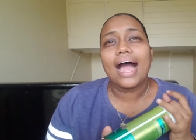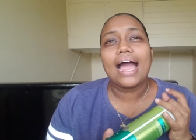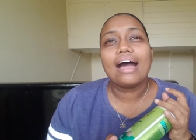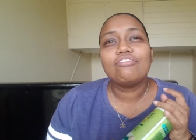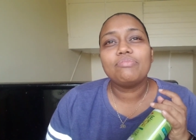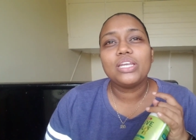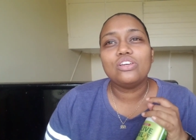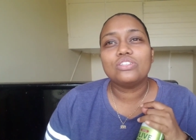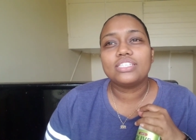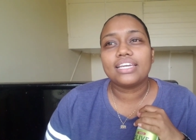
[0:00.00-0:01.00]
I have been
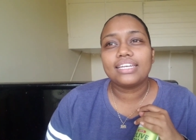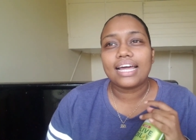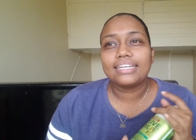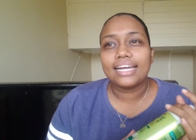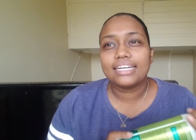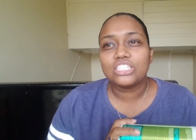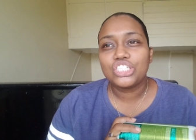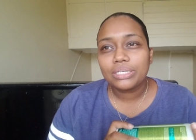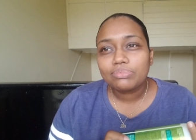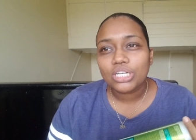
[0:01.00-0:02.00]
using that kind of
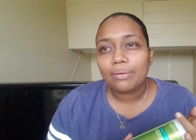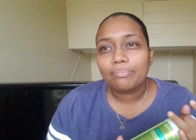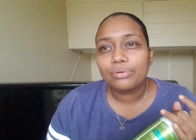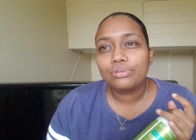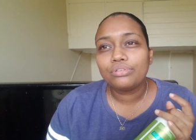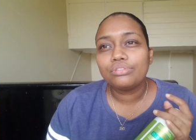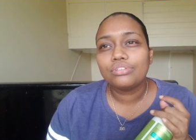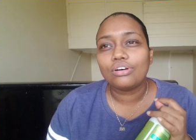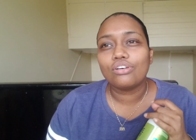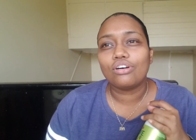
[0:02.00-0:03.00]
cheap shampoo,
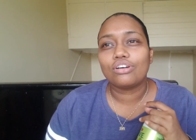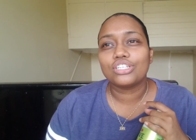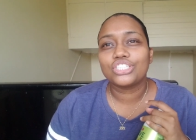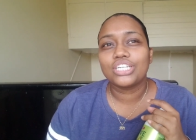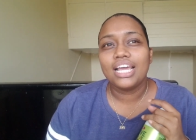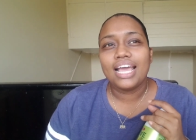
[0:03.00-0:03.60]
oh gosh,